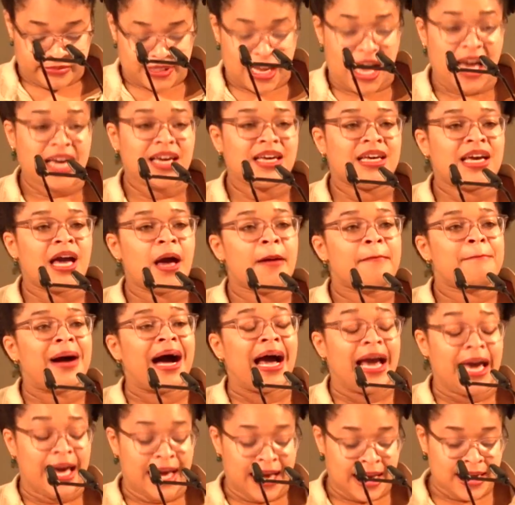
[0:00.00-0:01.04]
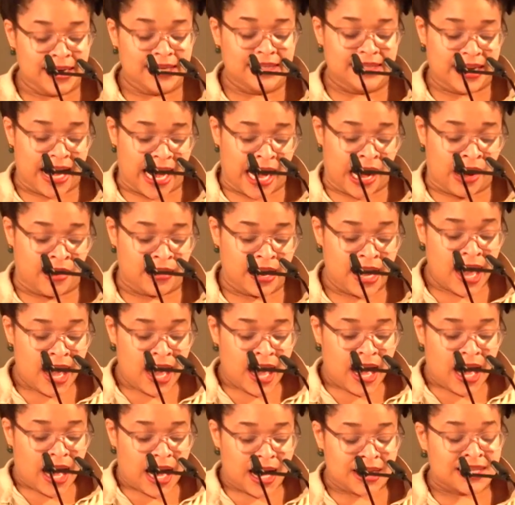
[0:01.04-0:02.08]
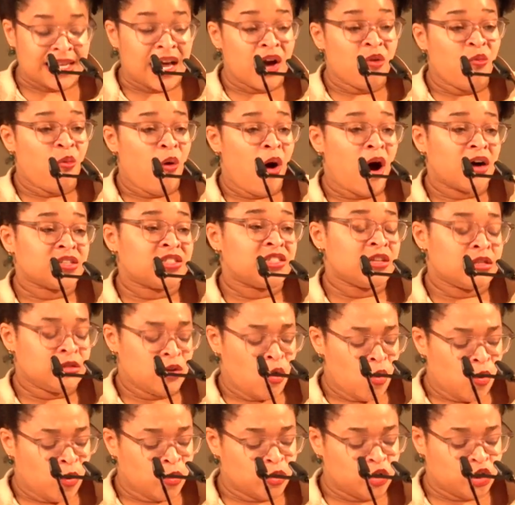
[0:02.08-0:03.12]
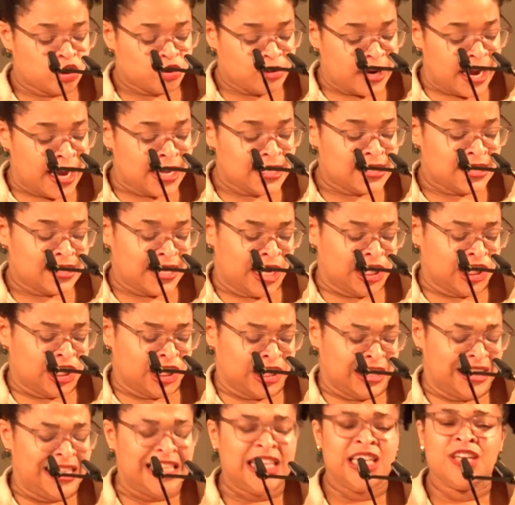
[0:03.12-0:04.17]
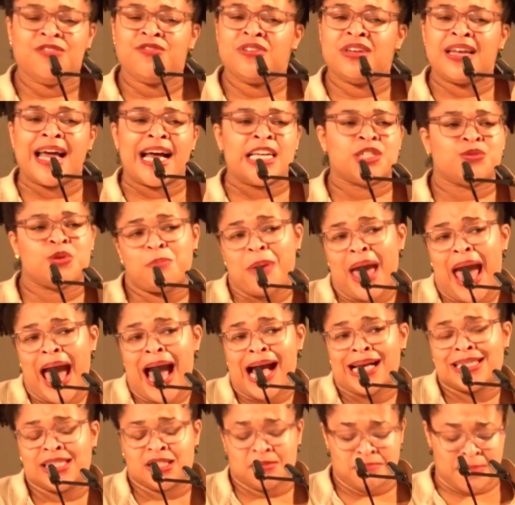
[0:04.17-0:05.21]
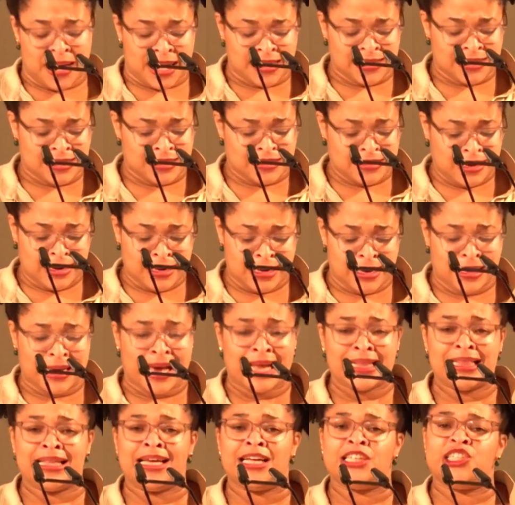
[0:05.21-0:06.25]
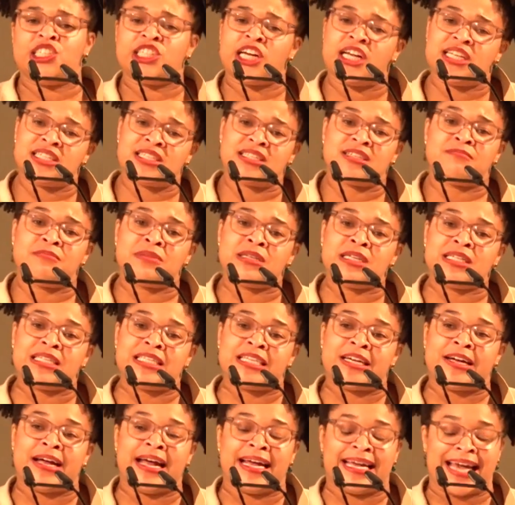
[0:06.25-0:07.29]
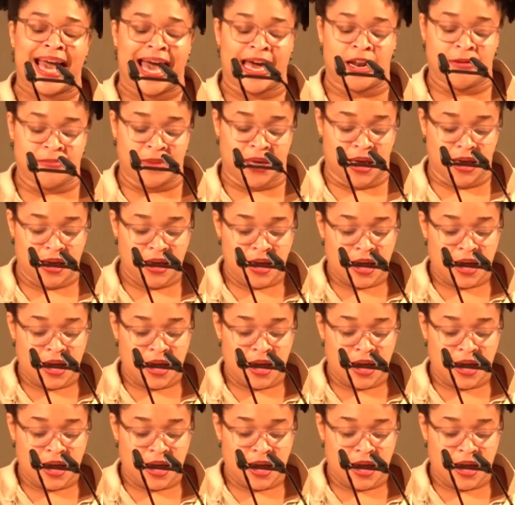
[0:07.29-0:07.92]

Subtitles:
I kept my head down as I walked to the local train station, even as we passed men studying at the adjacent military academy.